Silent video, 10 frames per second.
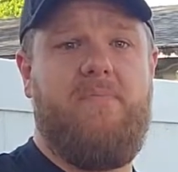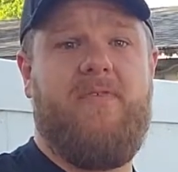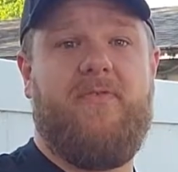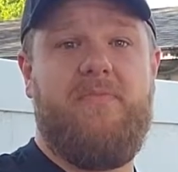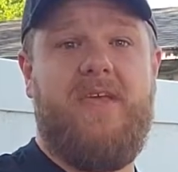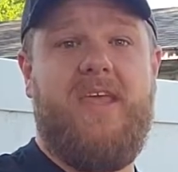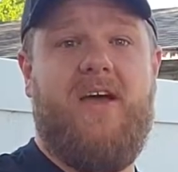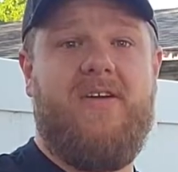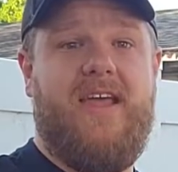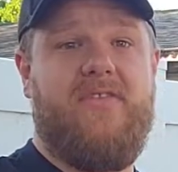For me, I
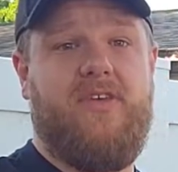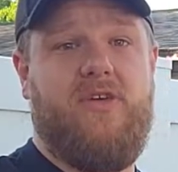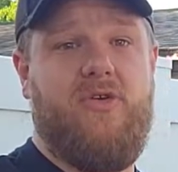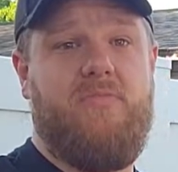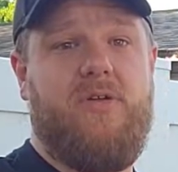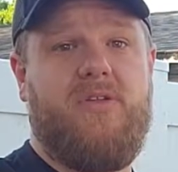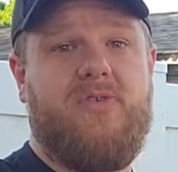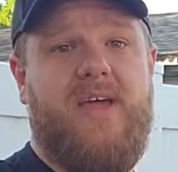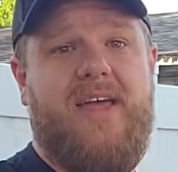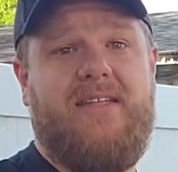already had the coop built,
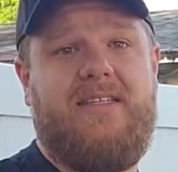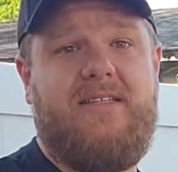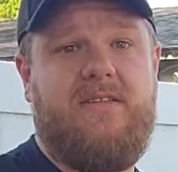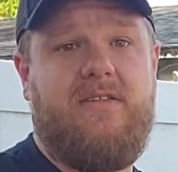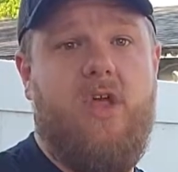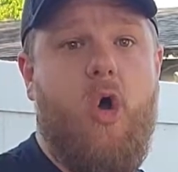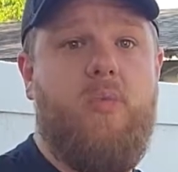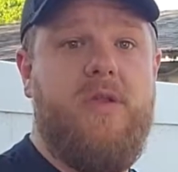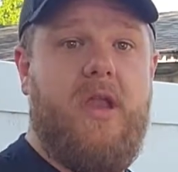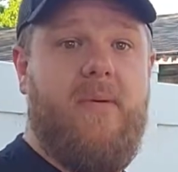so I had to
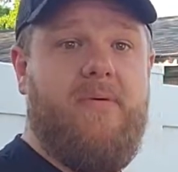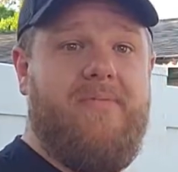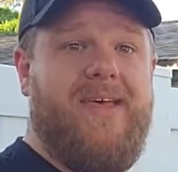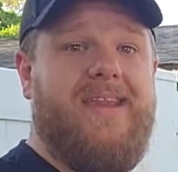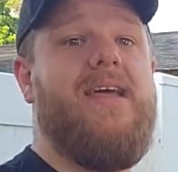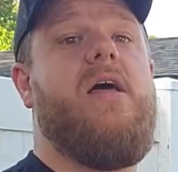open it up a bit,